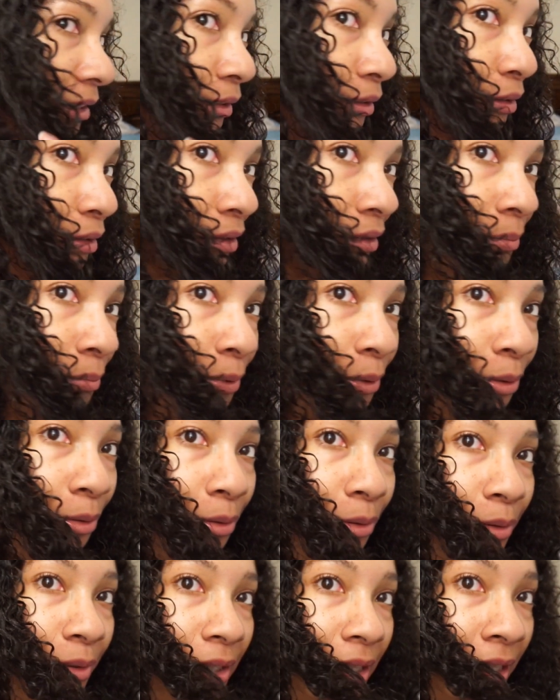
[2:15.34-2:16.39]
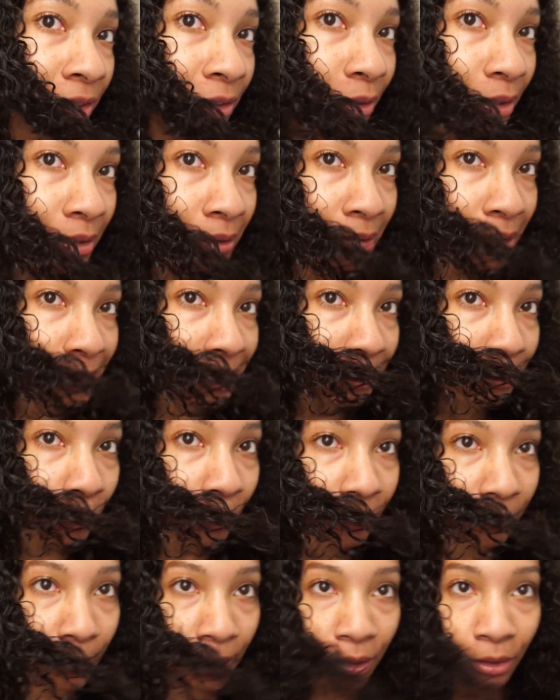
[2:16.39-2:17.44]
and smooth, and you can see
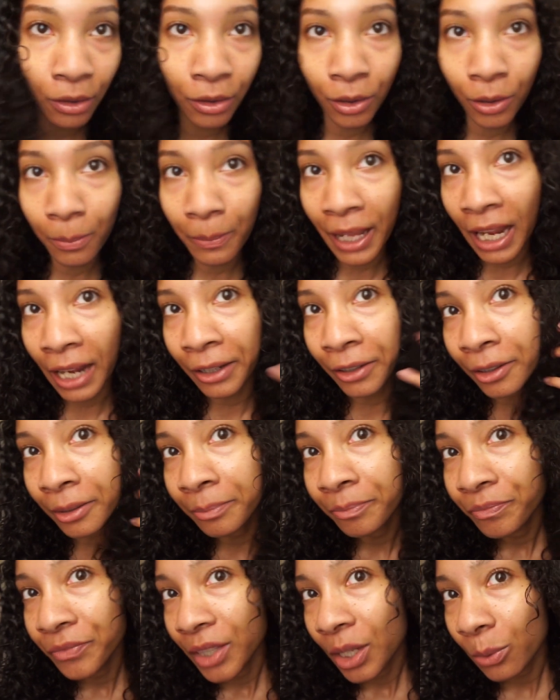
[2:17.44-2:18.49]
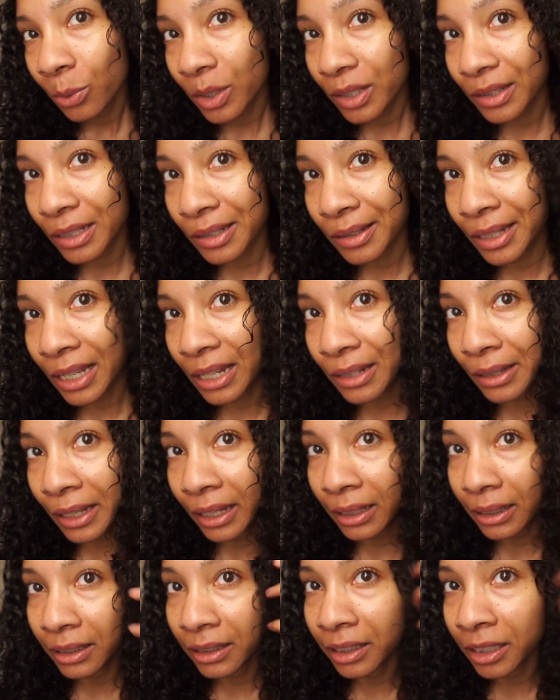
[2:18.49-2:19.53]
more of my curl pattern, whereas this side's
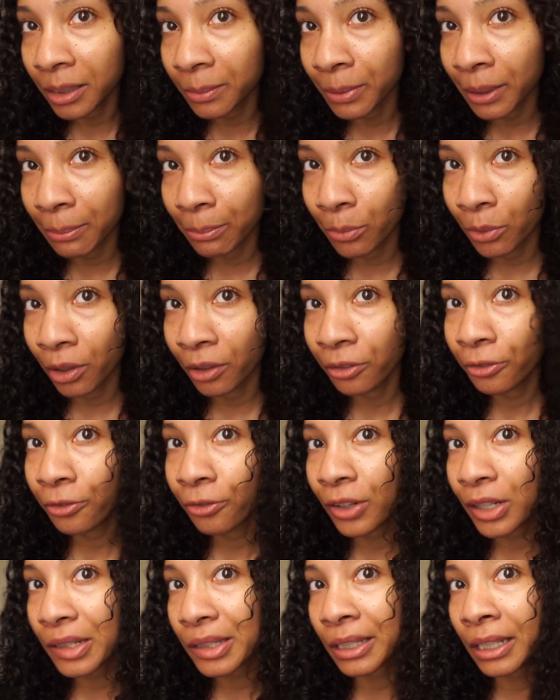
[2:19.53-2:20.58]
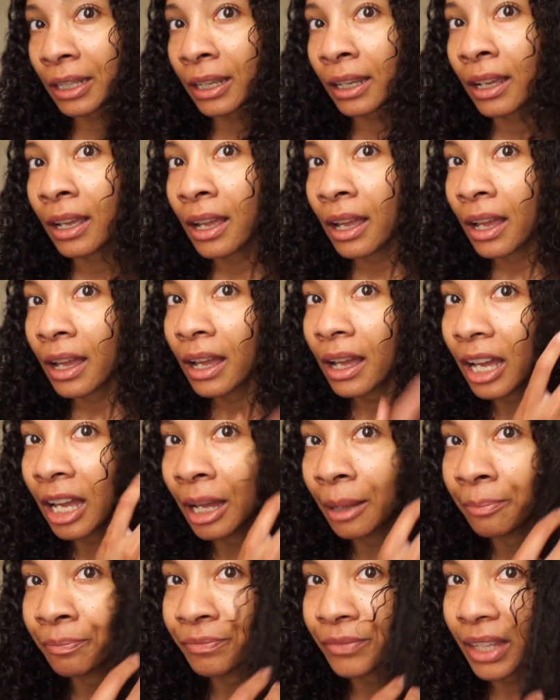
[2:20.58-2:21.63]
like a little bit more frizzy
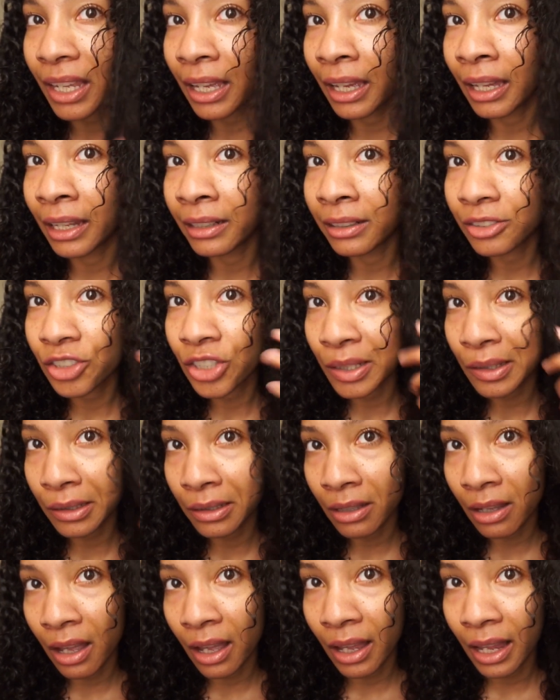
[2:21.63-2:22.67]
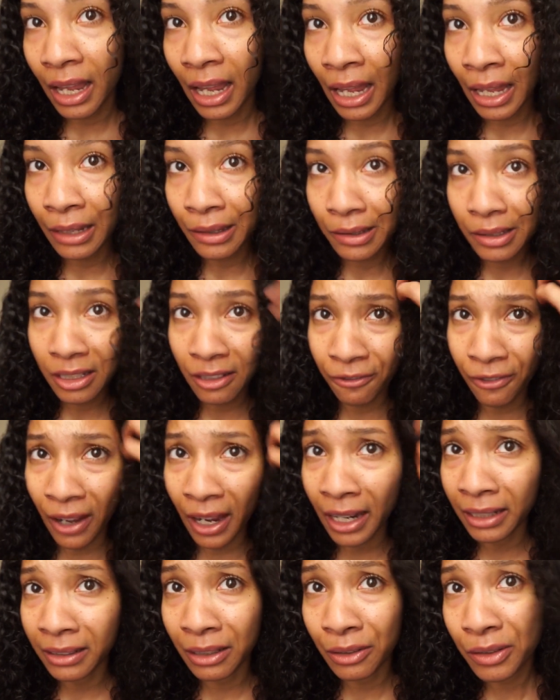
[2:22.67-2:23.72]
and just not as
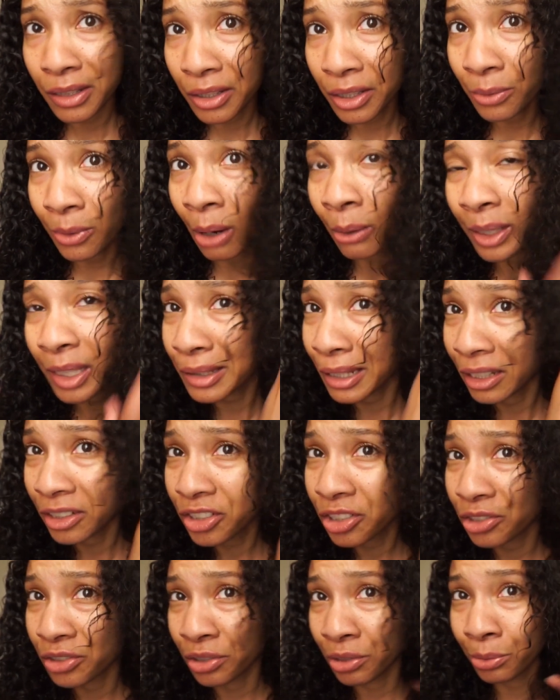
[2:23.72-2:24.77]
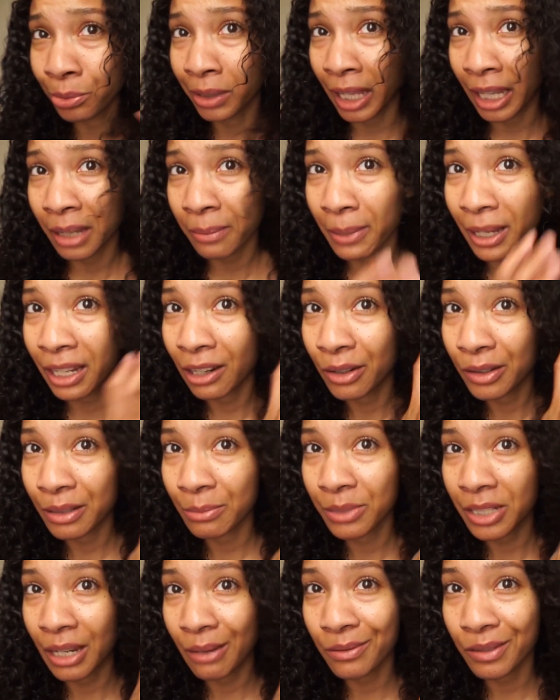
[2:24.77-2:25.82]
defined. There's nothing wrong with this. I actually do like my hair
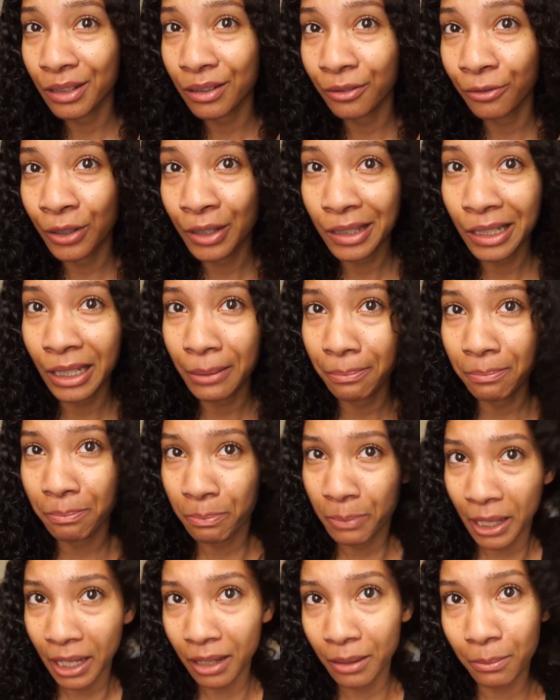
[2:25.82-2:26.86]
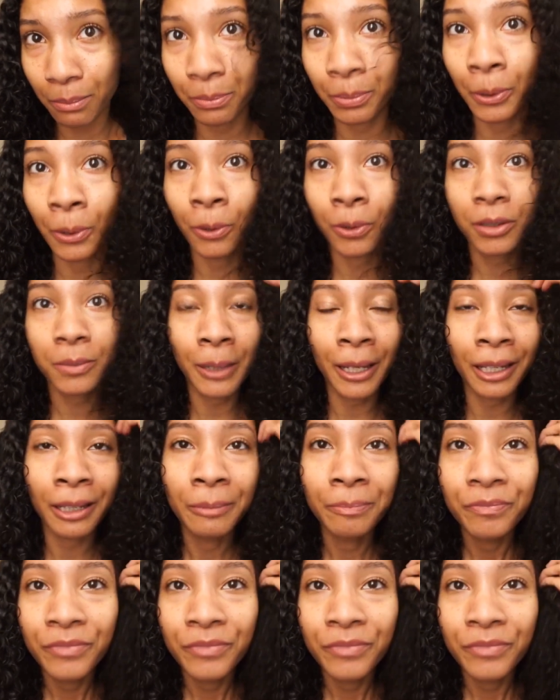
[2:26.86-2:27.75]
sometimes it's frizzy and big and bold, but